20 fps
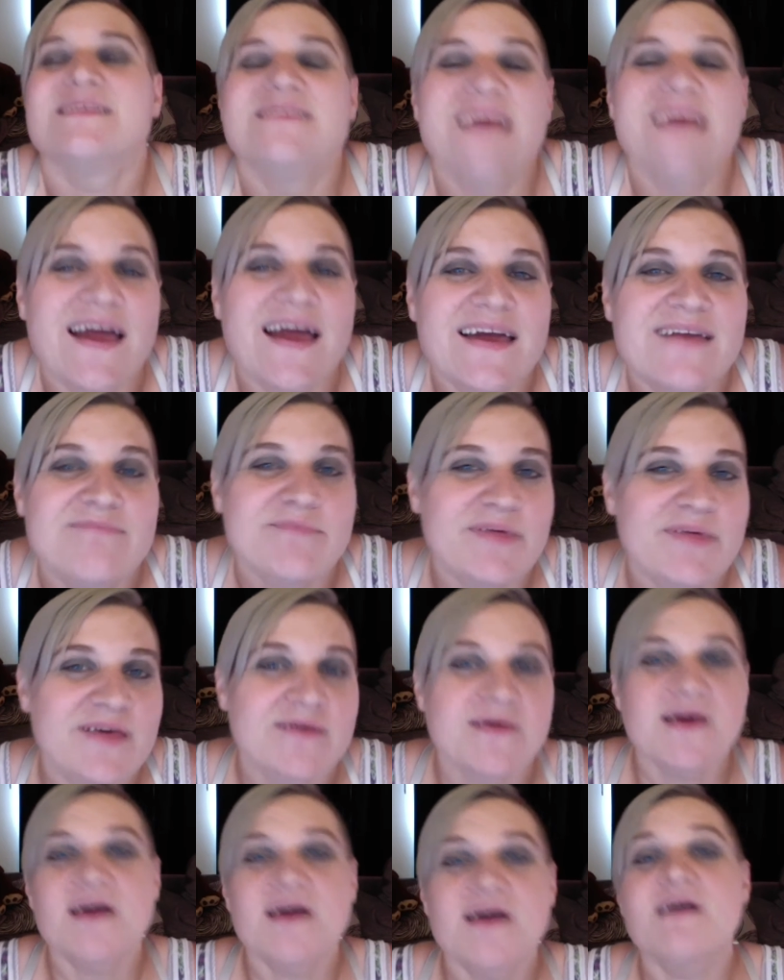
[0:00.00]

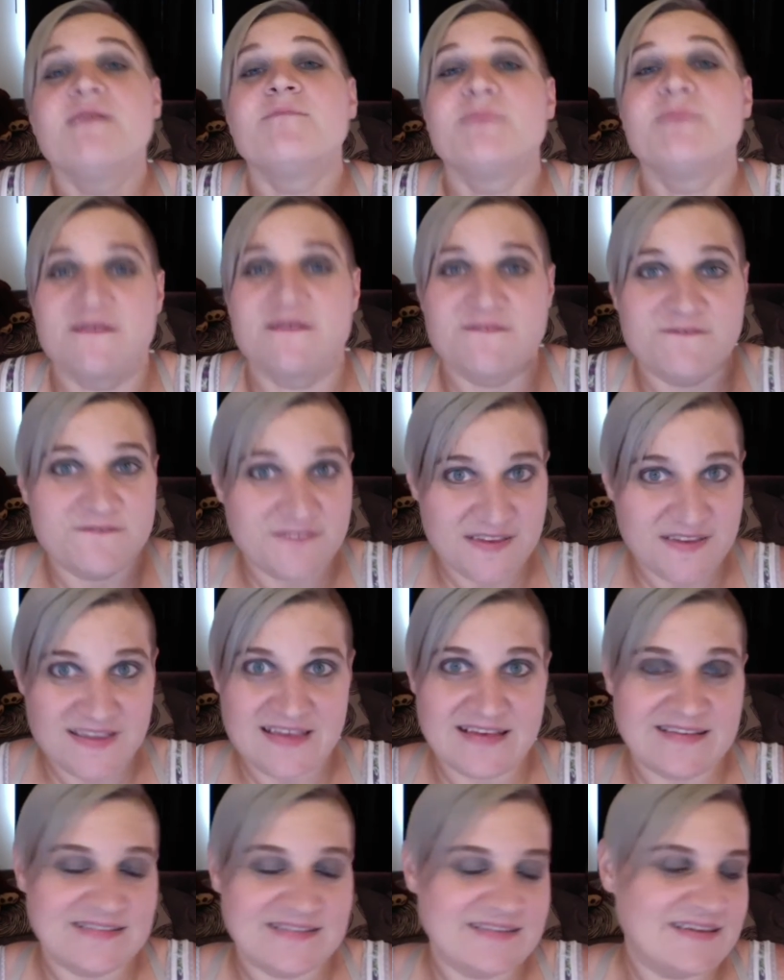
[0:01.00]
Diet, but
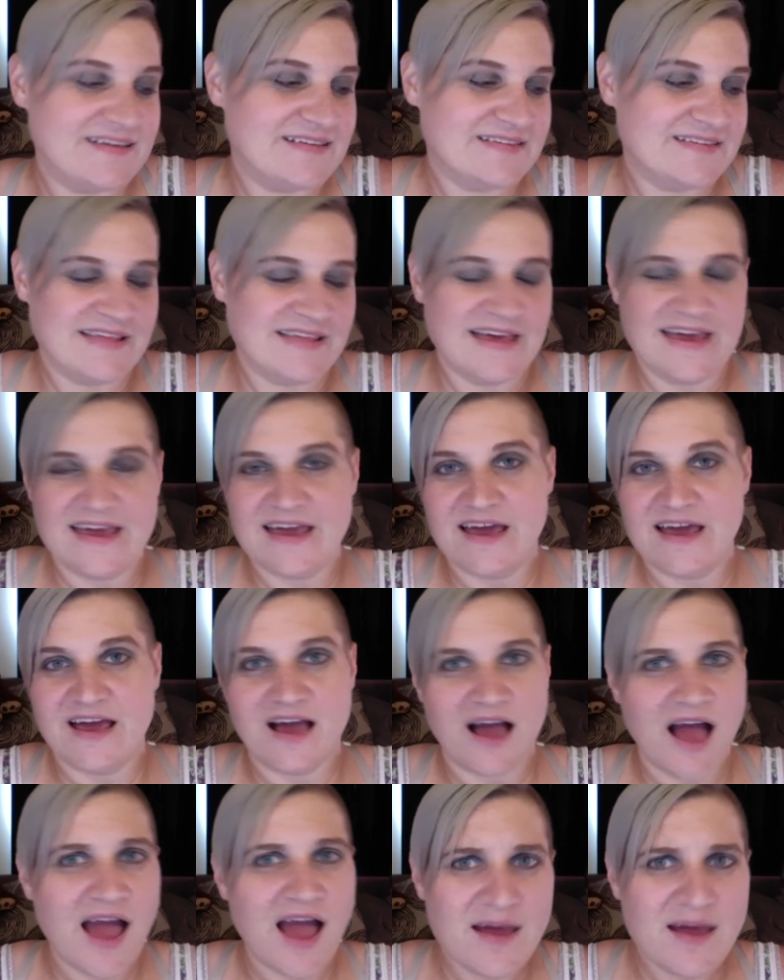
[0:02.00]
fitness is like,
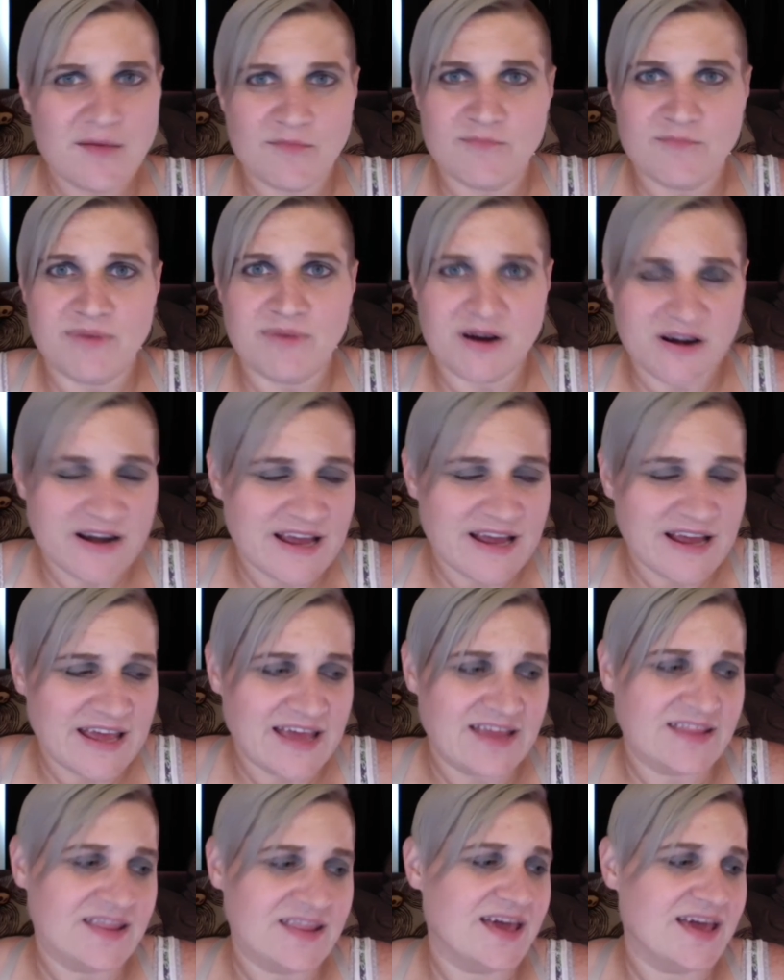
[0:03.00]
I am burning it.